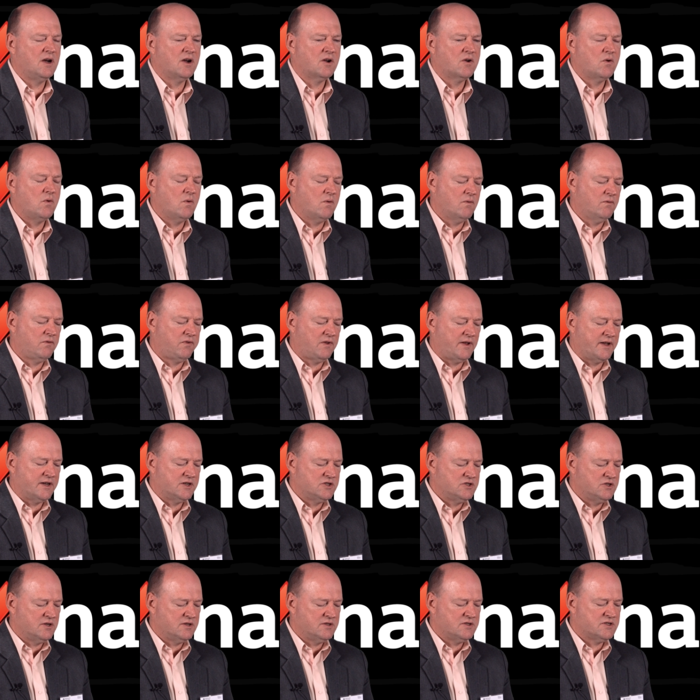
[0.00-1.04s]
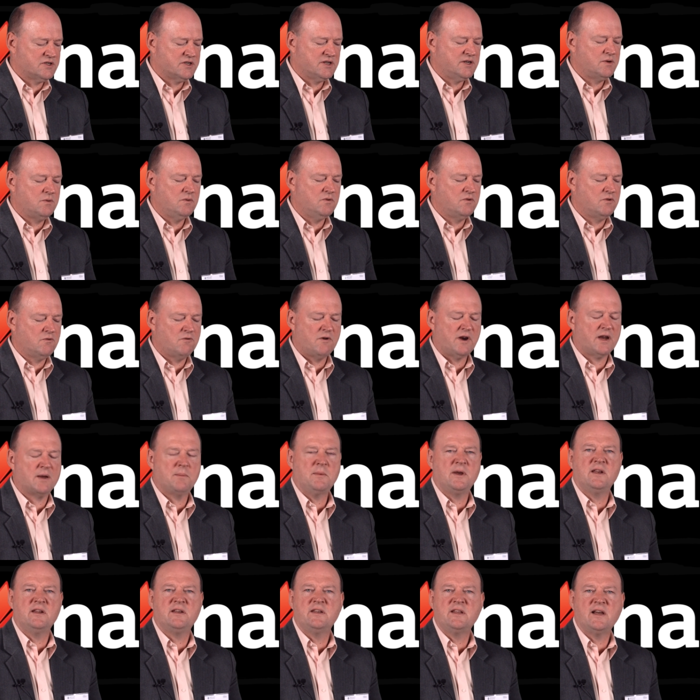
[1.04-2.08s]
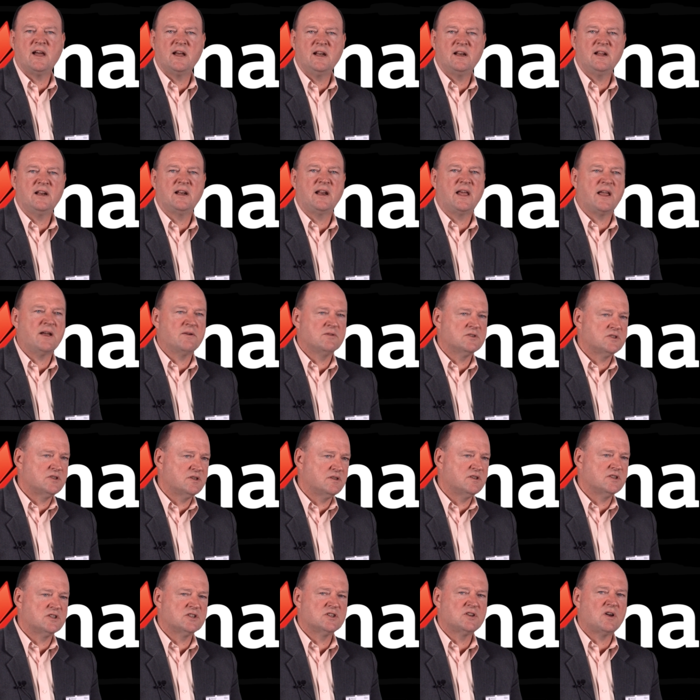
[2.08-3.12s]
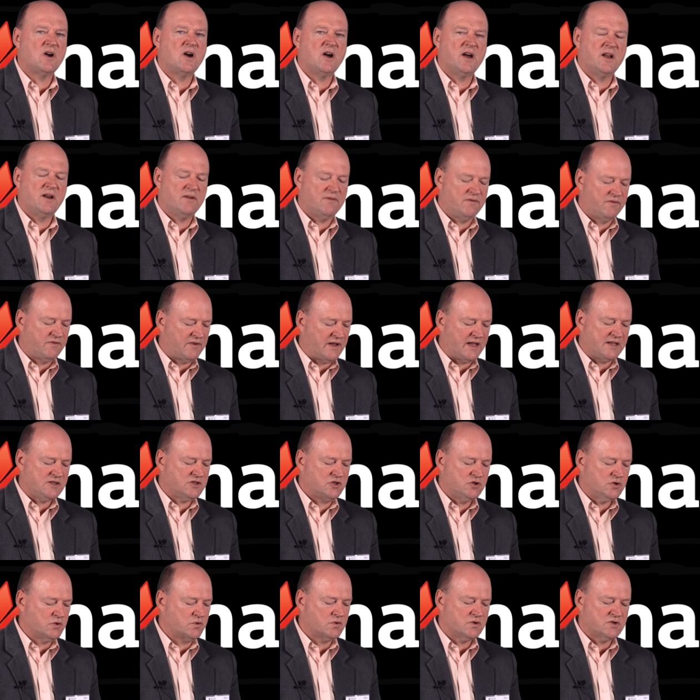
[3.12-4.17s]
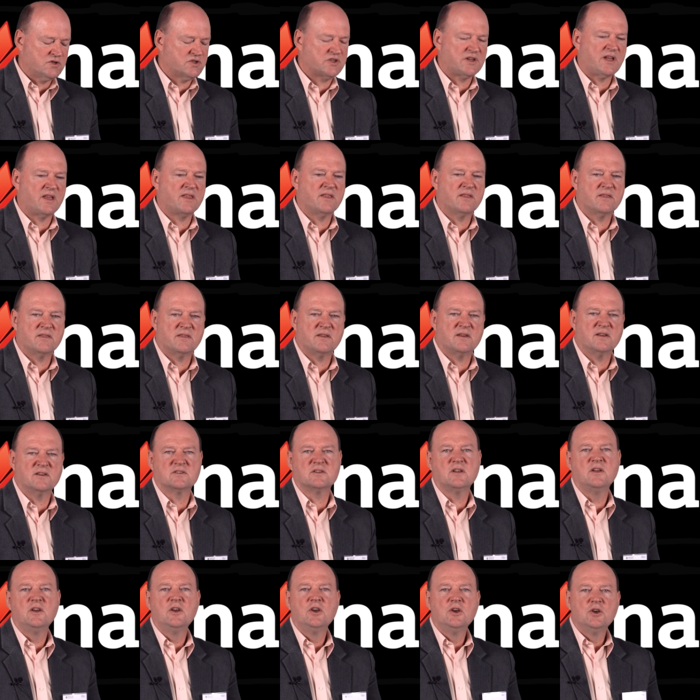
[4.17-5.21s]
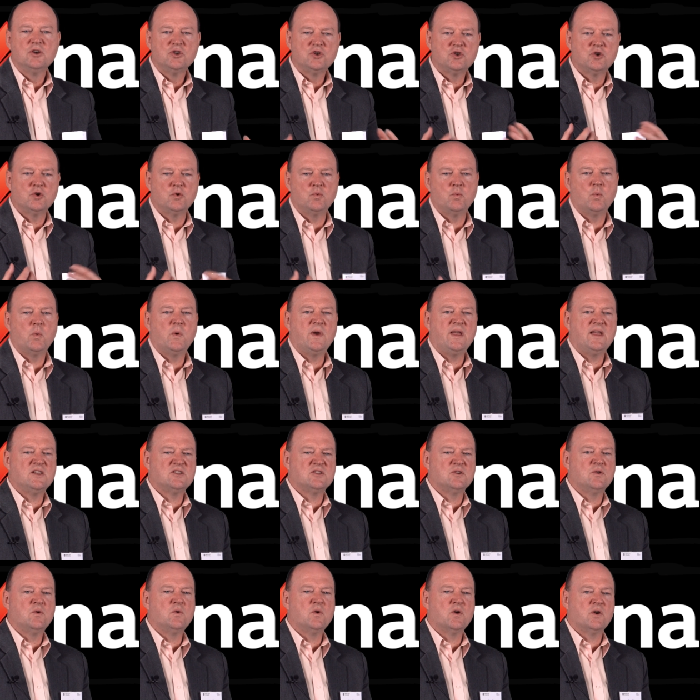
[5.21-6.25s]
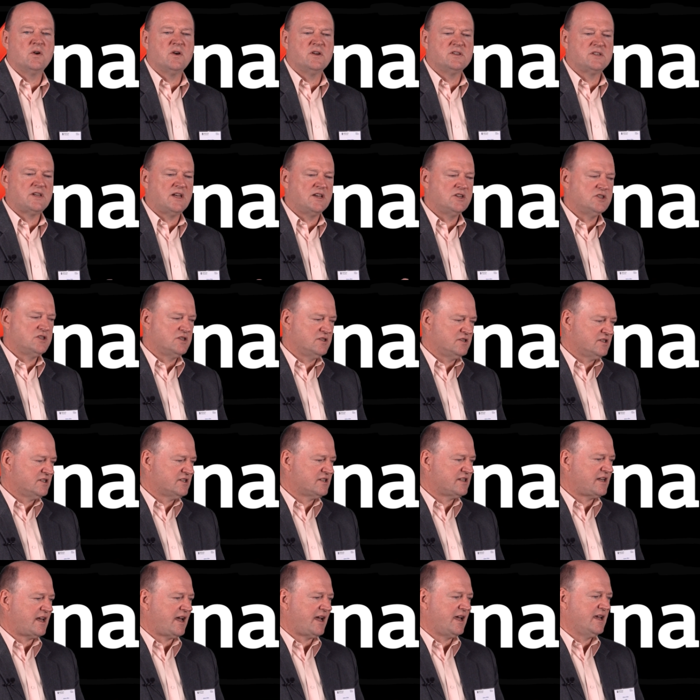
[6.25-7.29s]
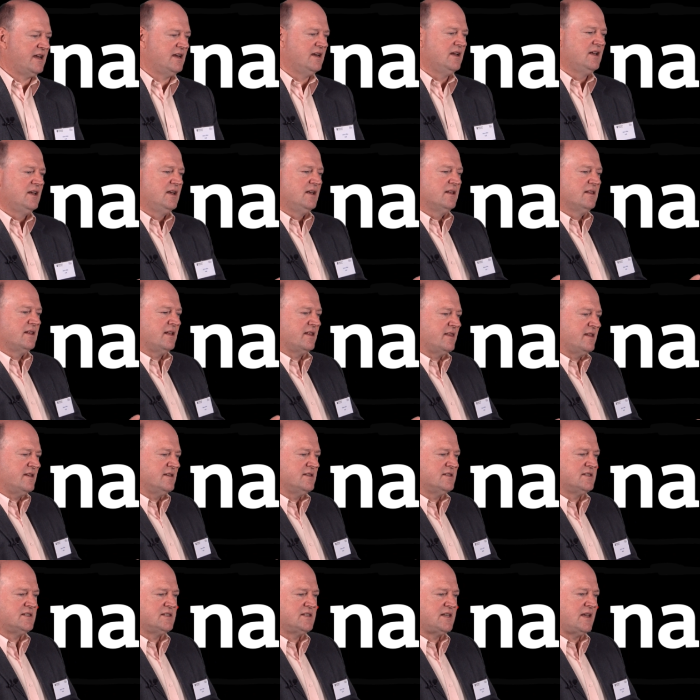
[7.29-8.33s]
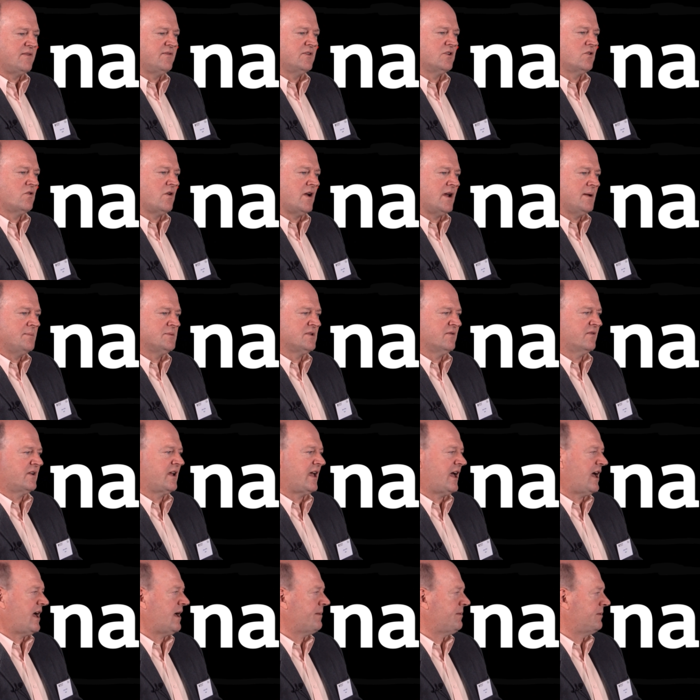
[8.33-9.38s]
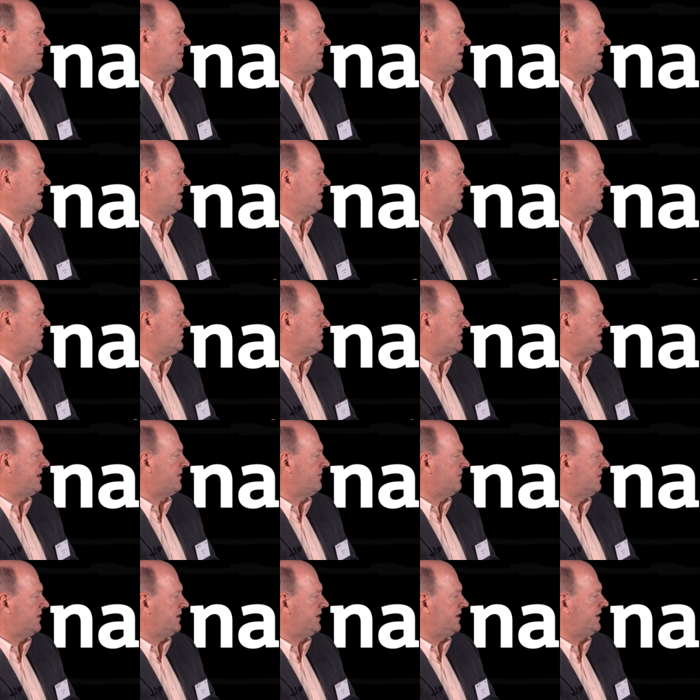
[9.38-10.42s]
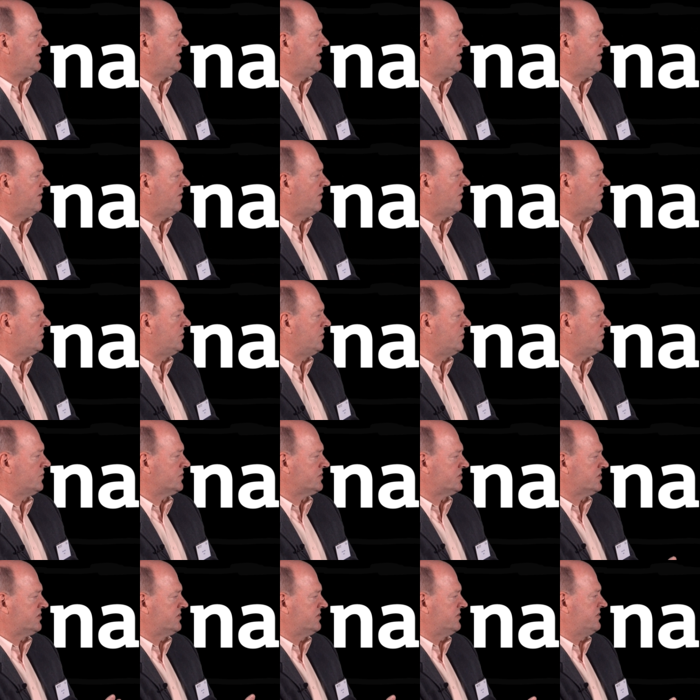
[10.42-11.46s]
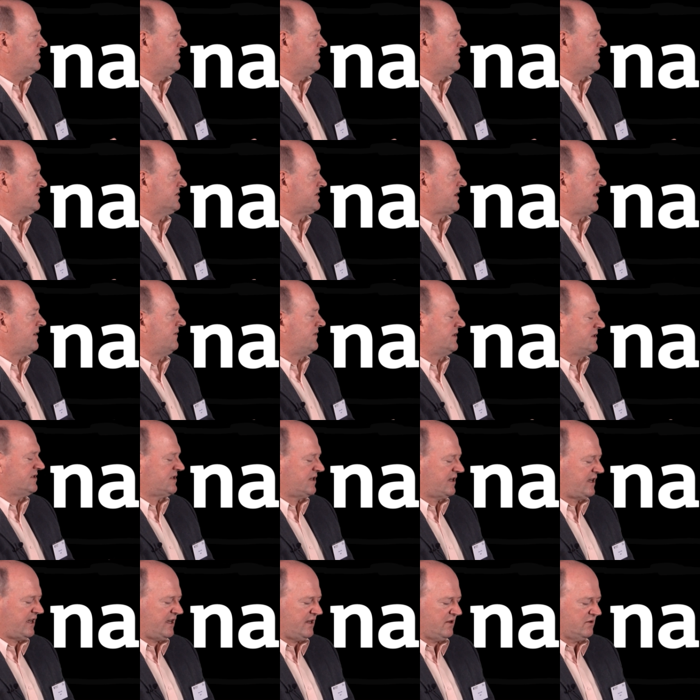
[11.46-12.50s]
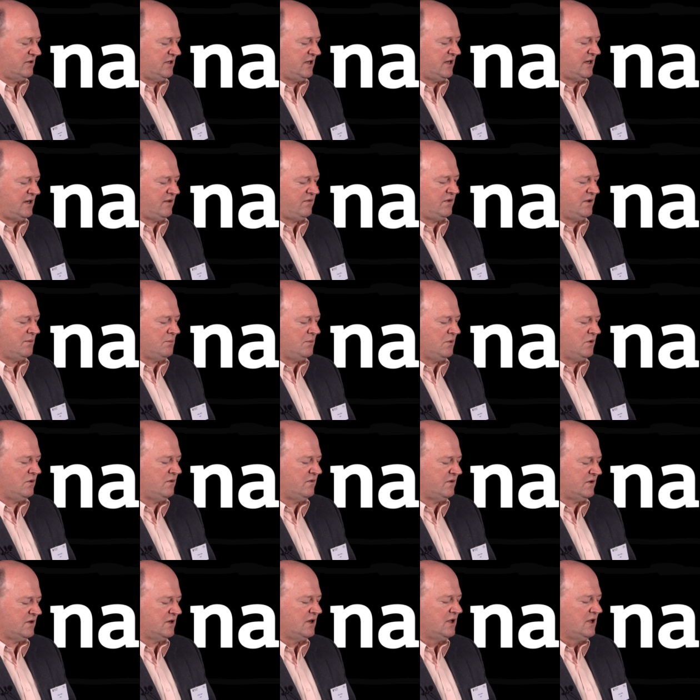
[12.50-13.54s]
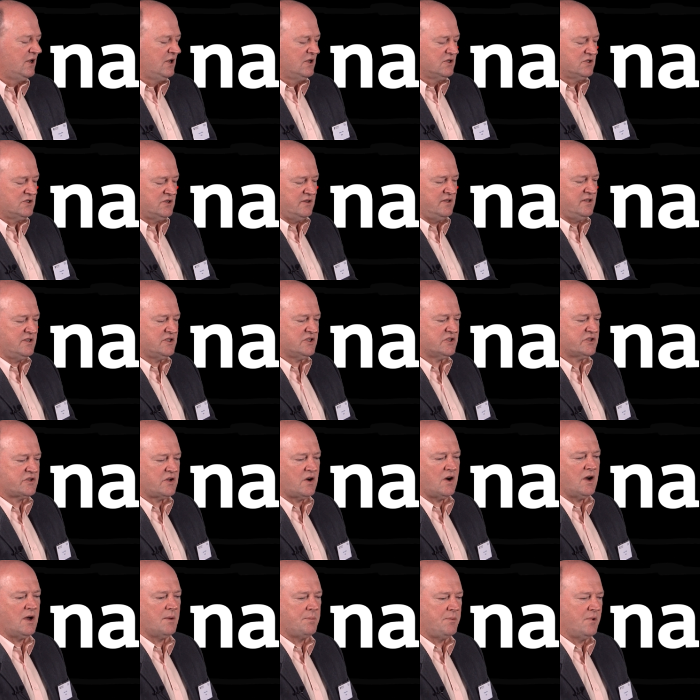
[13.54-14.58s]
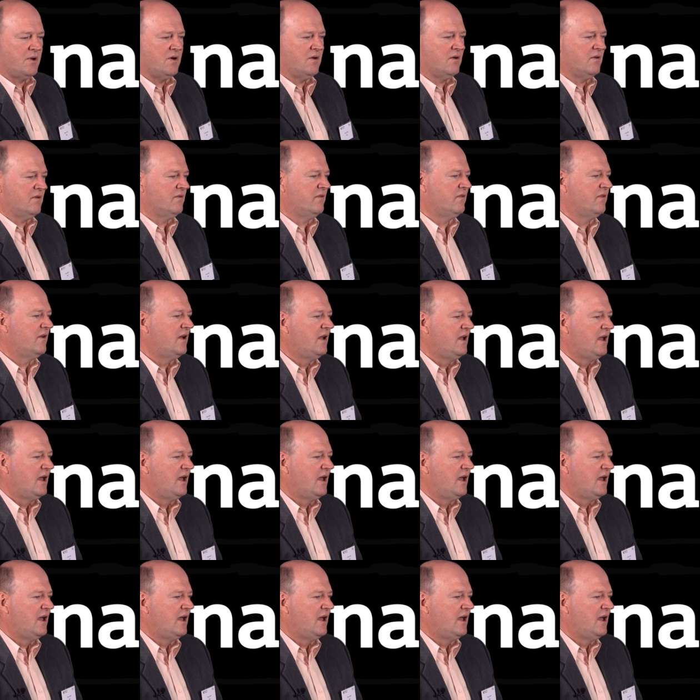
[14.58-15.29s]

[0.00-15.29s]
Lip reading: cornflakes, you can see with the recommended daily allowance on the side of fats, sugars, other things. Should we as an organisation state that there's 7 grams of carbon being used every year on your savings account? Yet if you move it to this type of